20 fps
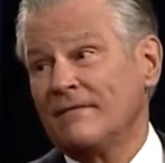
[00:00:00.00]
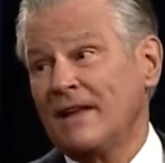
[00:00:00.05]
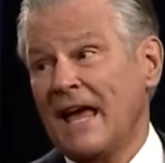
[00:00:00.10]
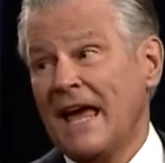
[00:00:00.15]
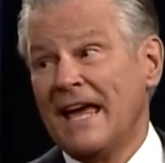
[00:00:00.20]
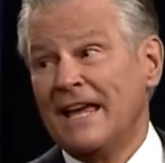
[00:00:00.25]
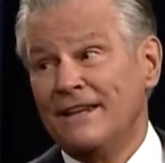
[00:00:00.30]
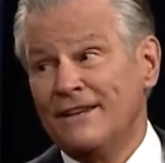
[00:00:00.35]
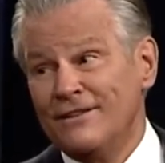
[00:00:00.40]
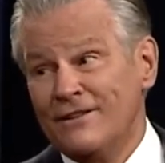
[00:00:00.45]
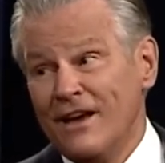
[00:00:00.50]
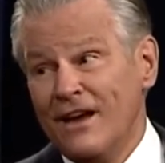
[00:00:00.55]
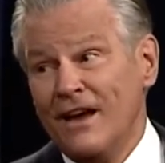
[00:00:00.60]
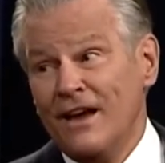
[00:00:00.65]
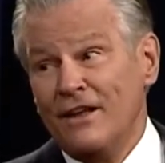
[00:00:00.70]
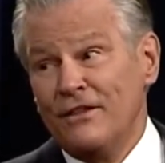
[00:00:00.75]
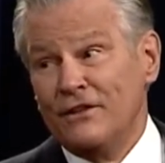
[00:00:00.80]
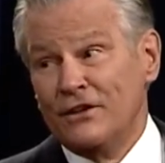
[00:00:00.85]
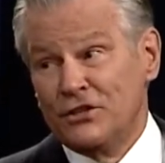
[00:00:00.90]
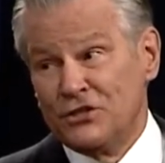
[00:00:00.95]
And
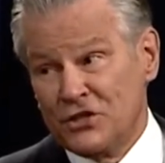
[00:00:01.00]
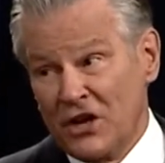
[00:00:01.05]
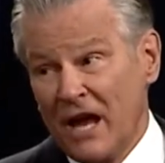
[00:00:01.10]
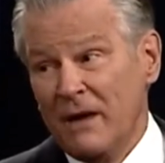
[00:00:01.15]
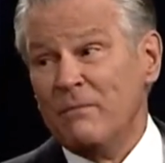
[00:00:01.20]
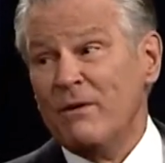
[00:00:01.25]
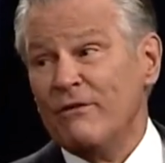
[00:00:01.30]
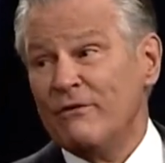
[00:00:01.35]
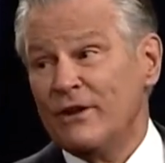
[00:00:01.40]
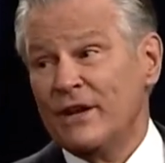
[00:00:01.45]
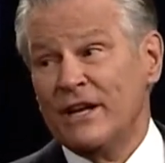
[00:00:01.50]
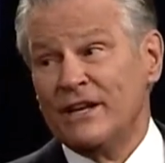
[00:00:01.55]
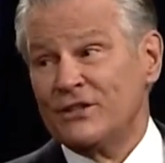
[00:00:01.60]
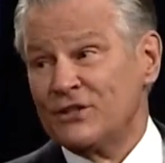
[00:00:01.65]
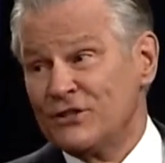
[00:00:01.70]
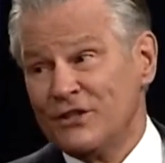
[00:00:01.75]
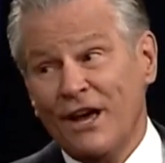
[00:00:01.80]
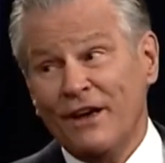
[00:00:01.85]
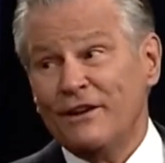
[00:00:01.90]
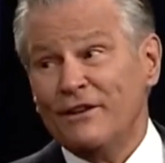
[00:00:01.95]
the shame of it
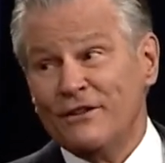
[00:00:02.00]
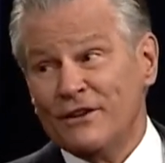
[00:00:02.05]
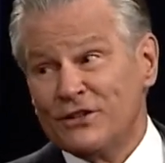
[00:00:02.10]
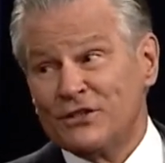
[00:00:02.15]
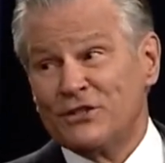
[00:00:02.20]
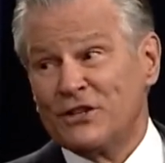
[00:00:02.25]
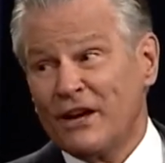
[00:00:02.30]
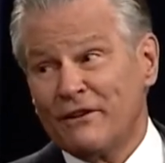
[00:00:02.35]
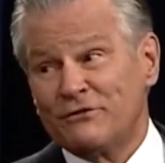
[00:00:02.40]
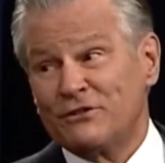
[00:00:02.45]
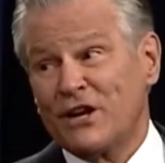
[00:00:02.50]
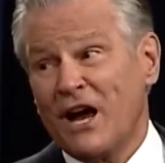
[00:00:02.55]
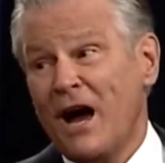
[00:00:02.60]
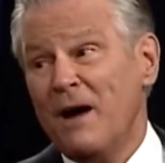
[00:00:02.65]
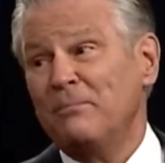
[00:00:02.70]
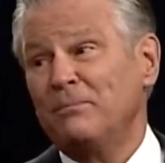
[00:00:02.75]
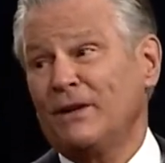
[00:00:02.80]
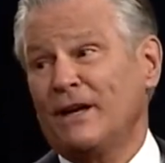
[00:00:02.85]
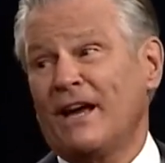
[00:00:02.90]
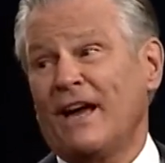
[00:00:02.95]
is none of this stuff's
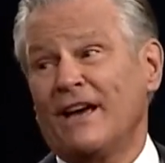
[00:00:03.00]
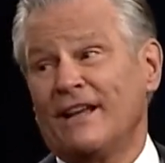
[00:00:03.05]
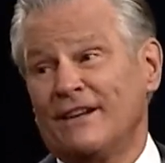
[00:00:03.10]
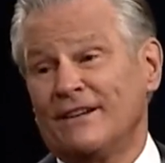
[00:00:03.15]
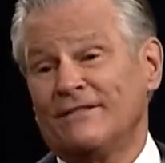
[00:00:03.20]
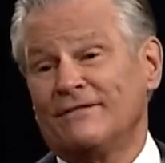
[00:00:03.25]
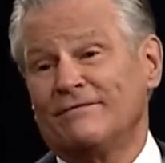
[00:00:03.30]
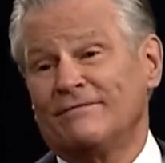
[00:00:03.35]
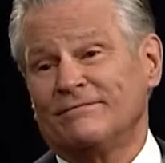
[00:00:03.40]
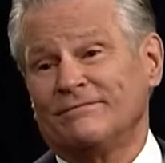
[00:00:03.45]
complicated.